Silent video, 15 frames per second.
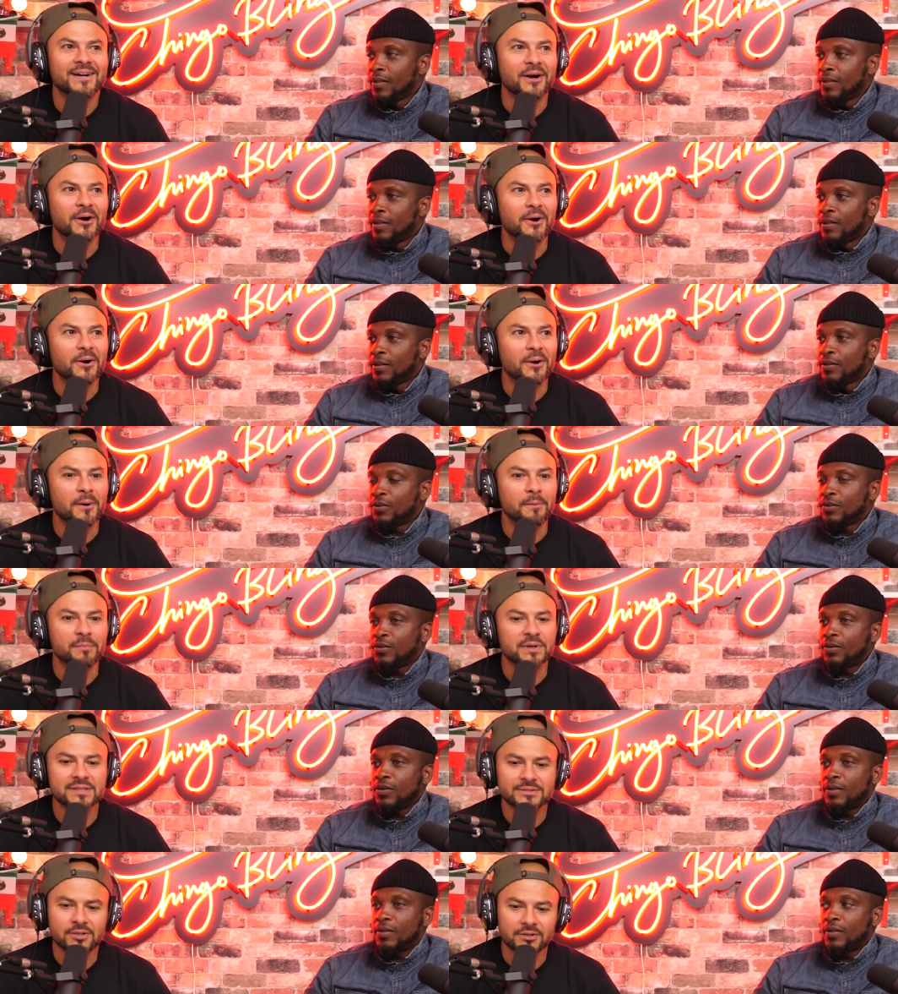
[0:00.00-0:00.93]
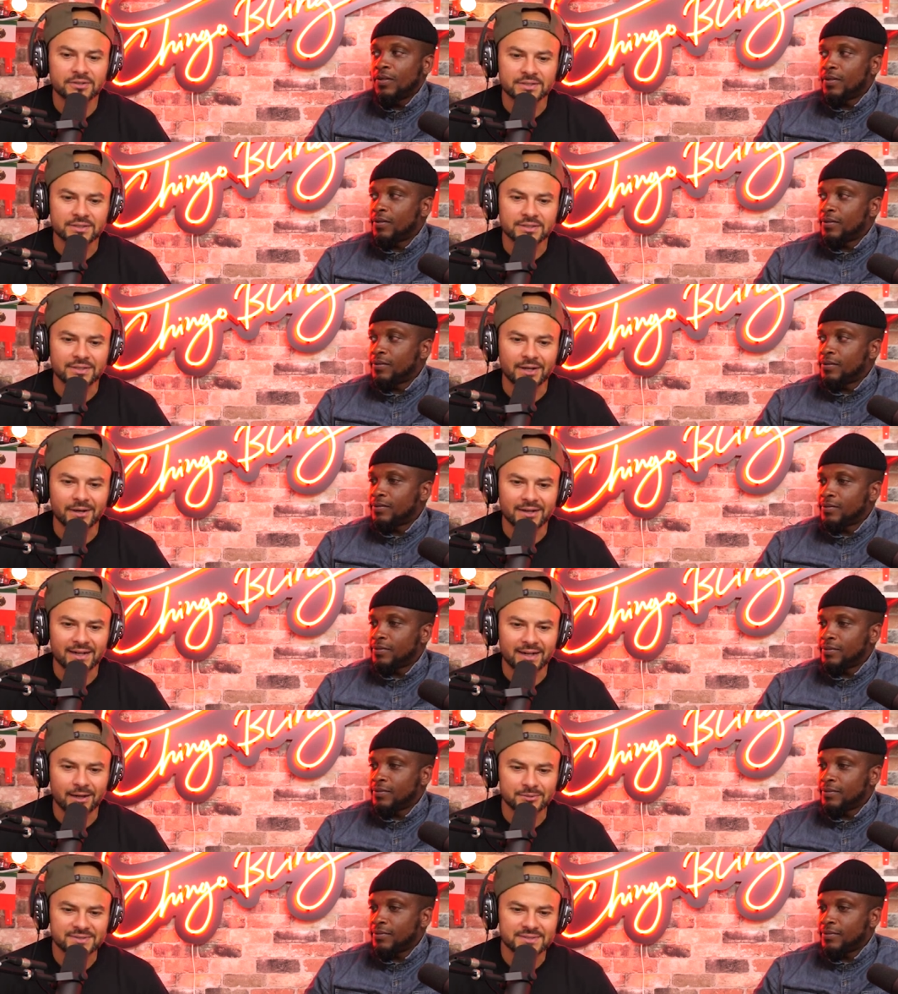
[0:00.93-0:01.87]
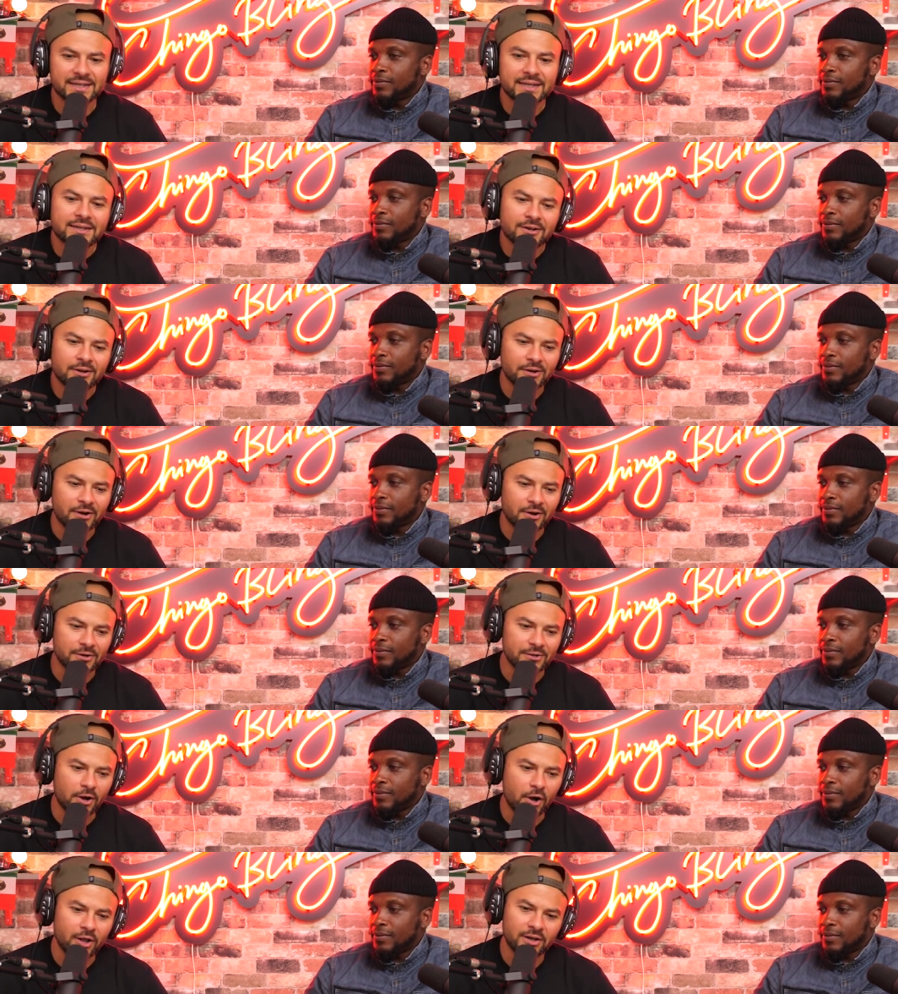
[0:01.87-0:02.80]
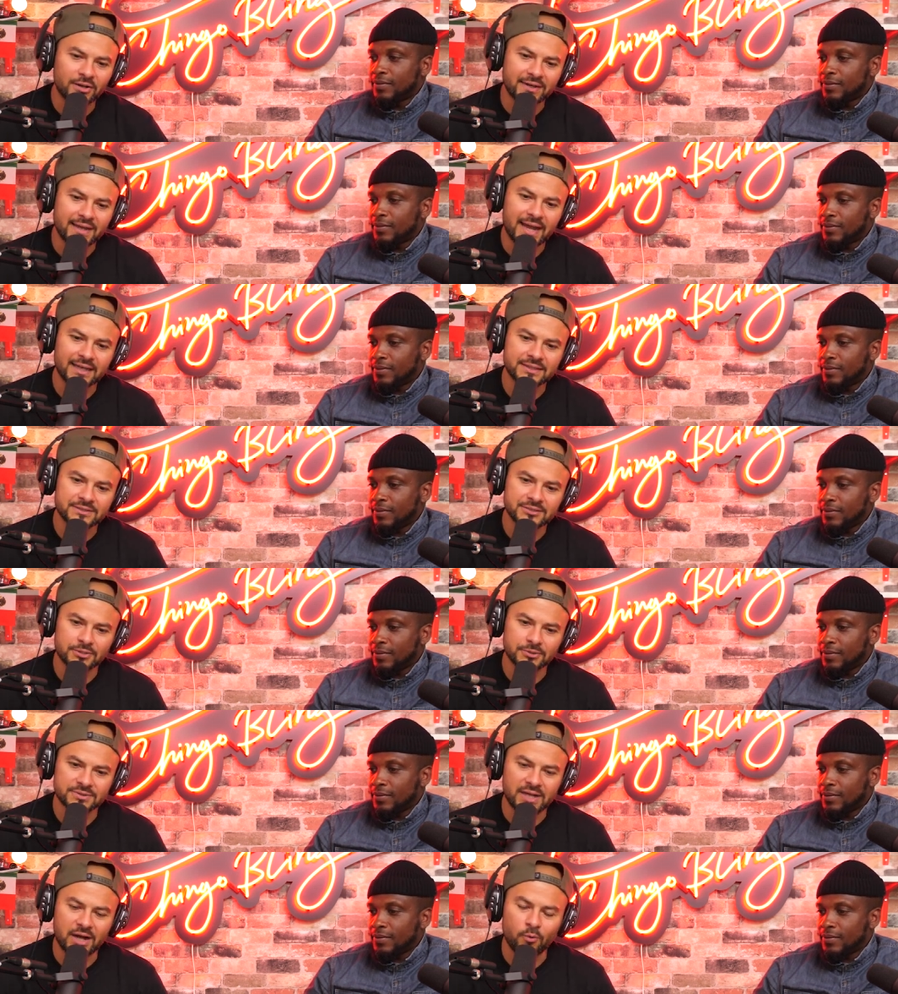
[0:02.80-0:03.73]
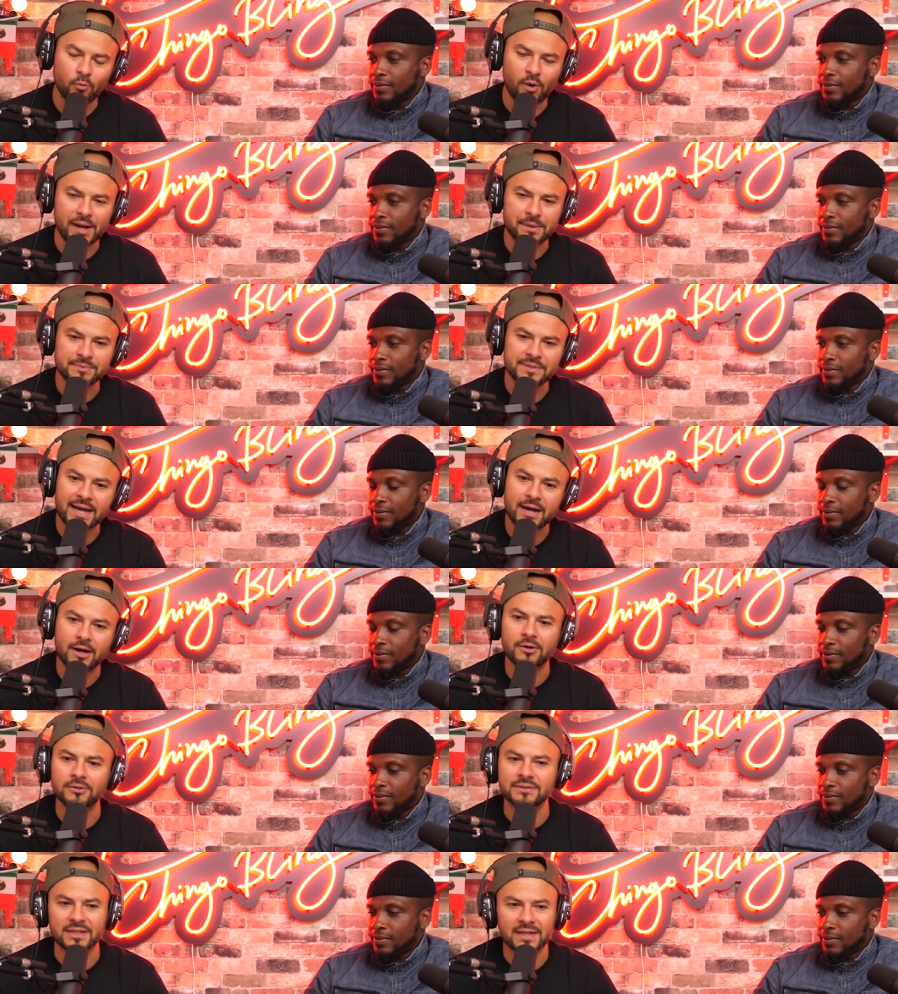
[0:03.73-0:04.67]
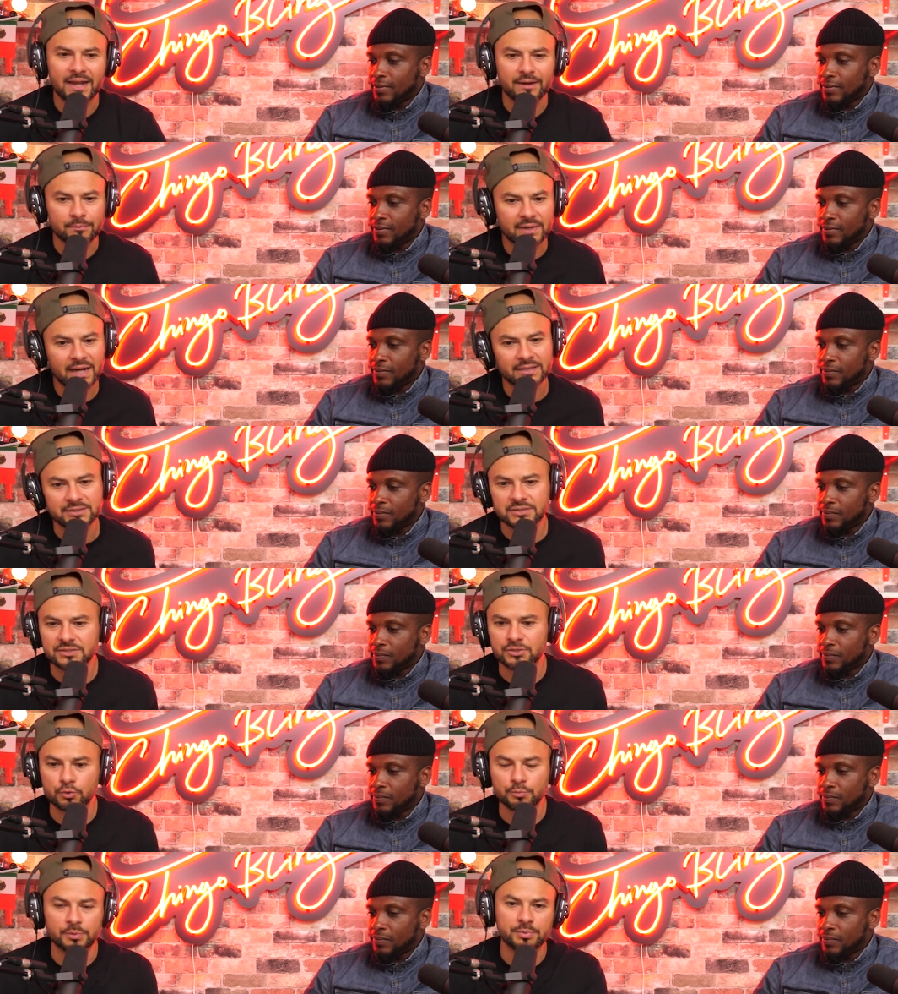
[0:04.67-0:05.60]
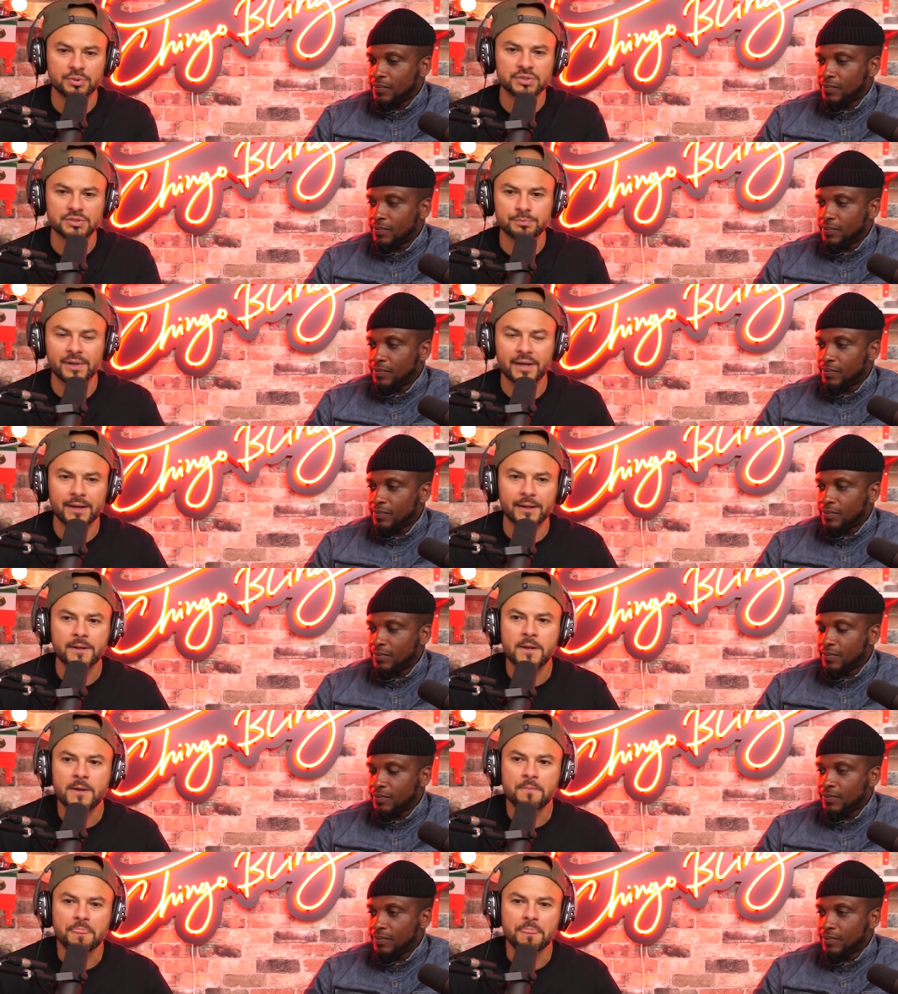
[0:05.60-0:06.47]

Speaker 1: Uh, but it's all good. Uh, like I was saying, our, our all our Cali shows got wiped out. A lot of them got just super pushed back.